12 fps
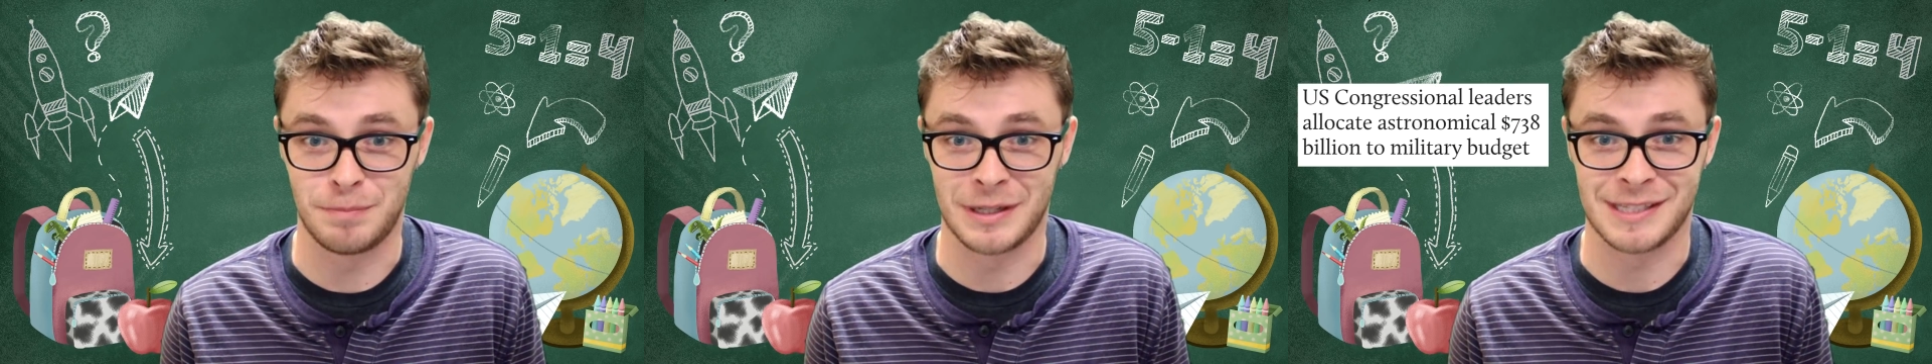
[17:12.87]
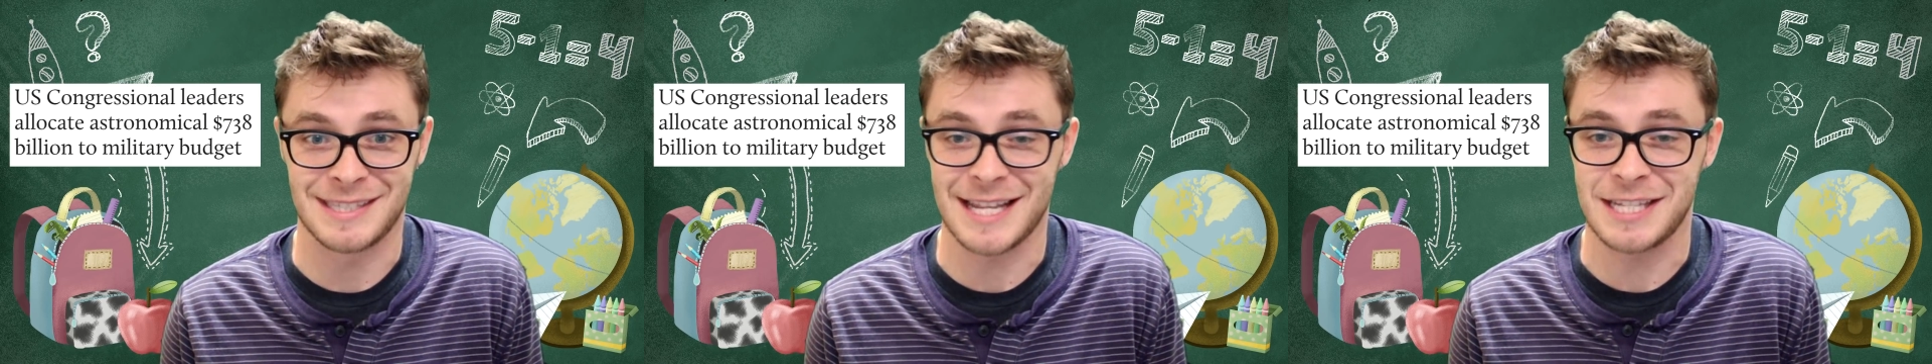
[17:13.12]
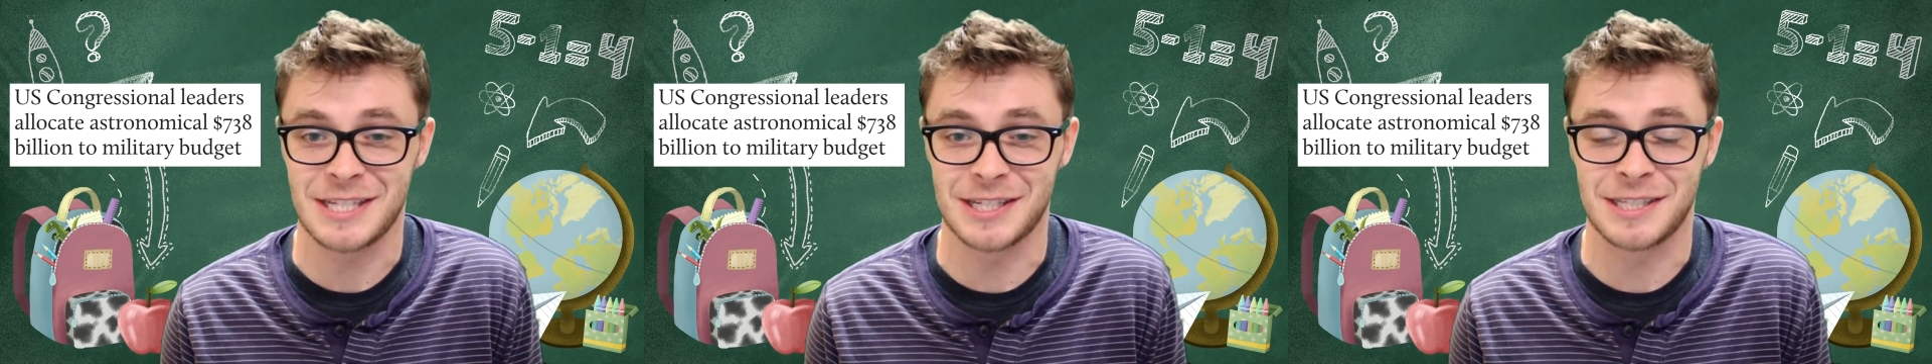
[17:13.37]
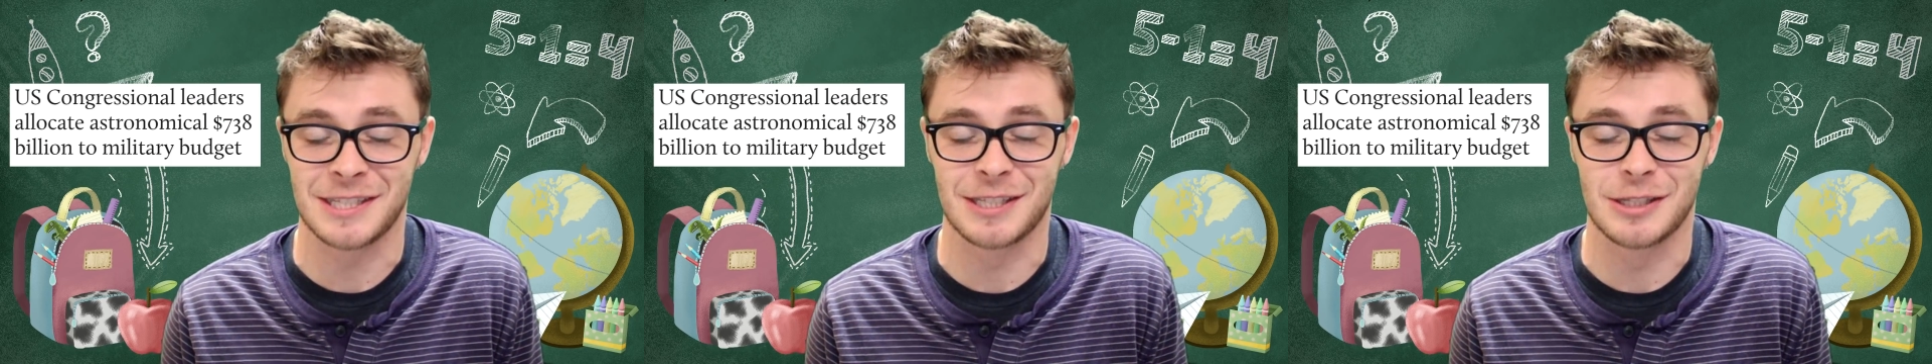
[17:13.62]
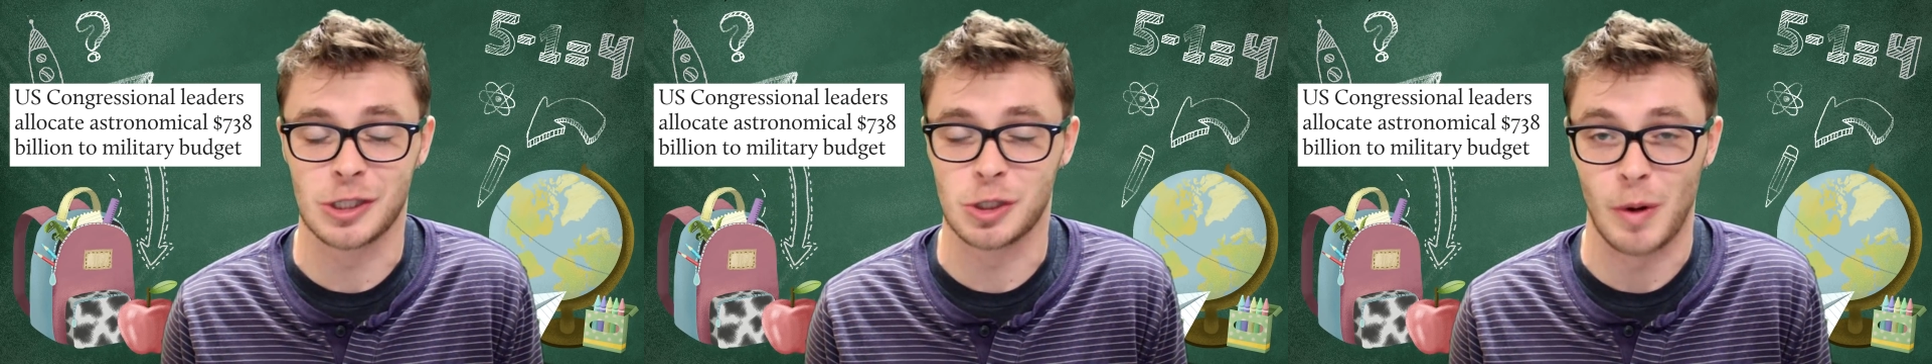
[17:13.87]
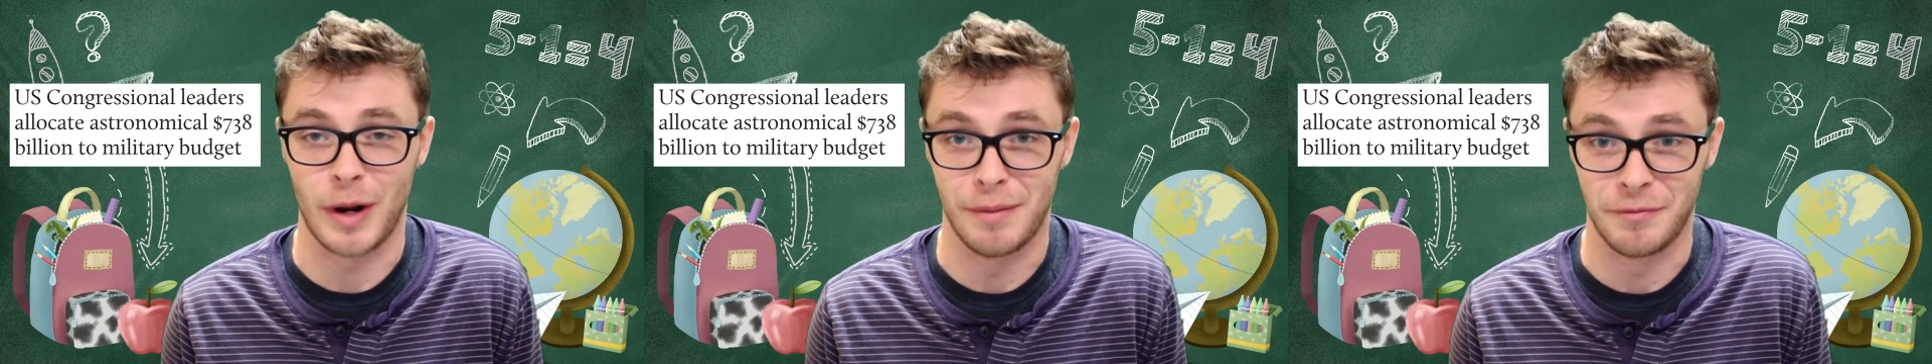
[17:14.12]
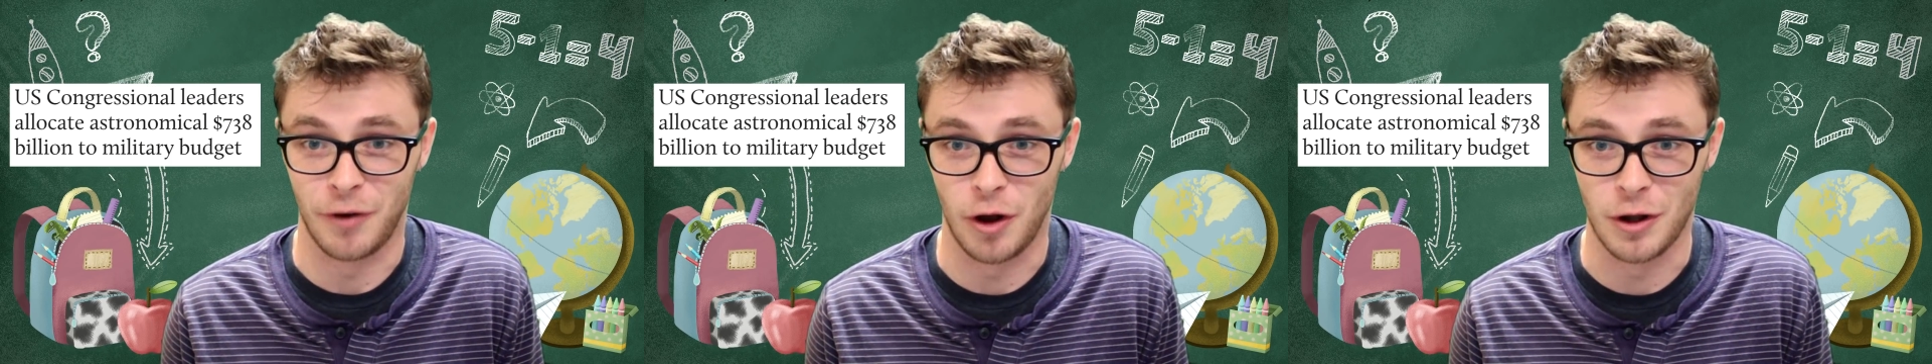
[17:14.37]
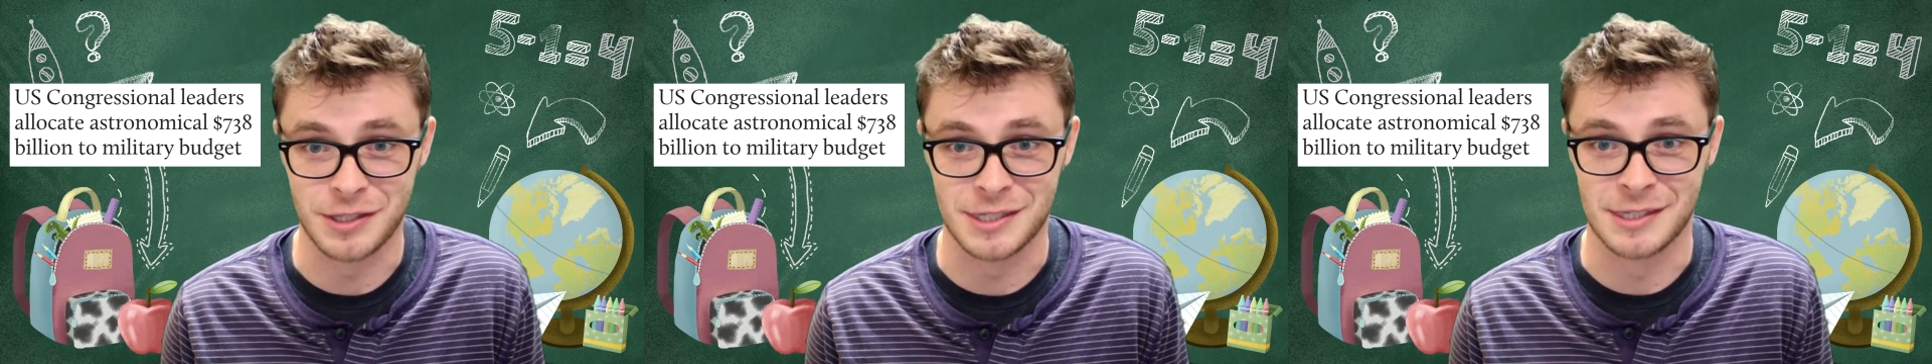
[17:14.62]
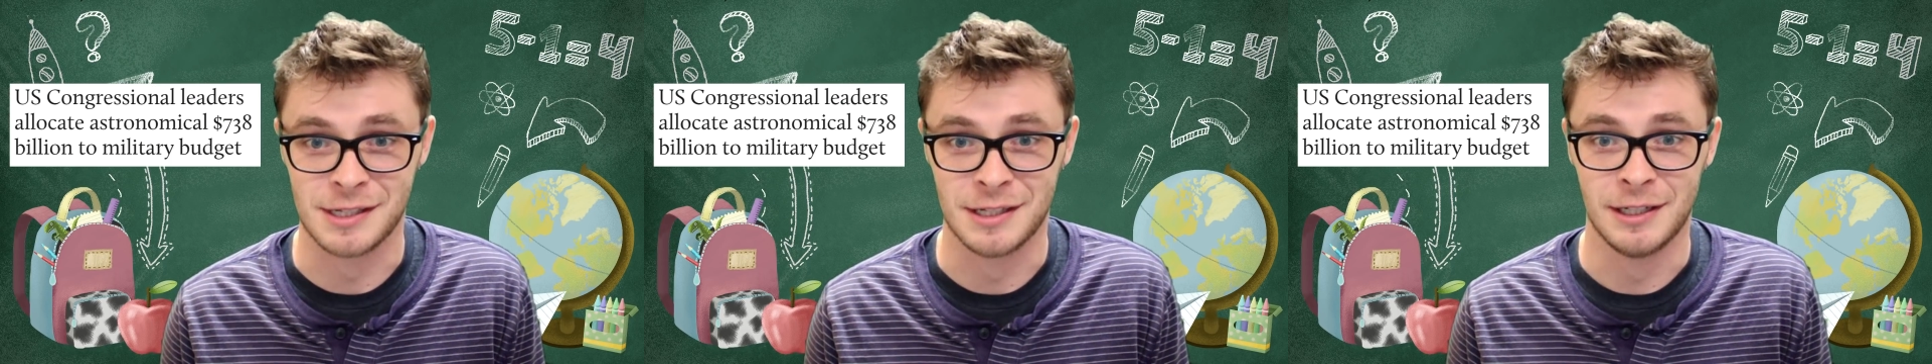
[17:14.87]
because that's just straight up false.